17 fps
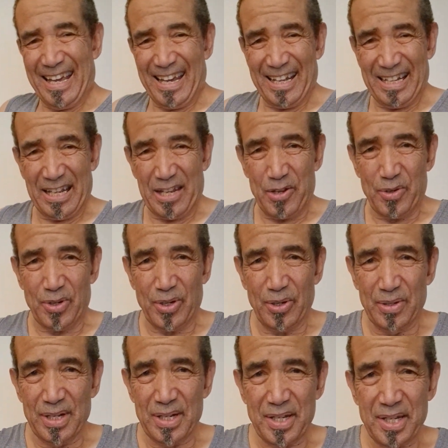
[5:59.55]
And then you'll
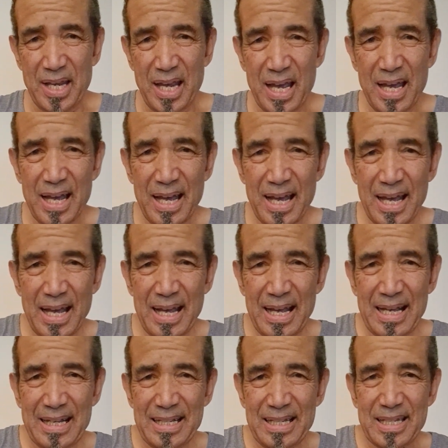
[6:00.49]
notice
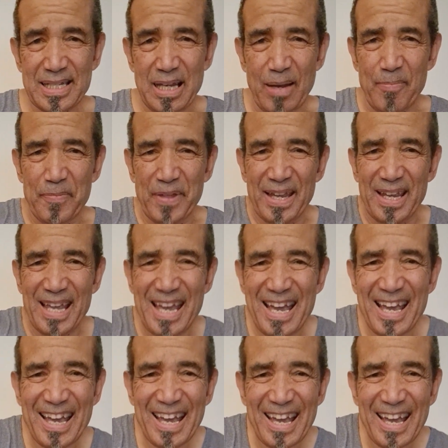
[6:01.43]
something